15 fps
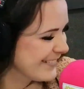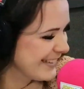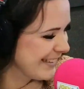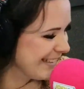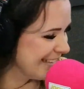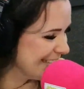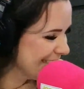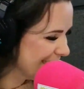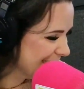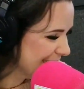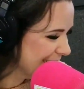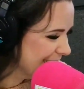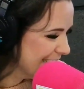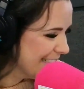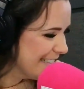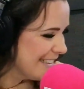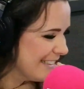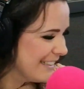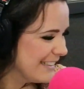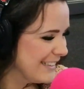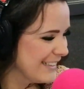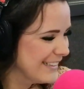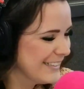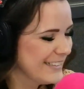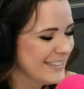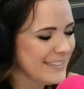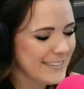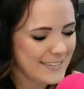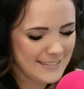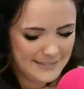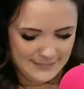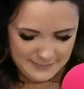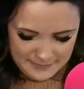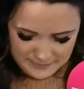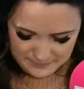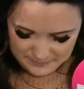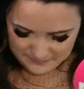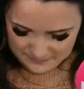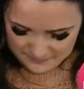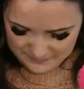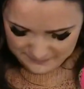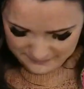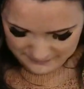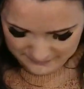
No words are spoken by the person on screen.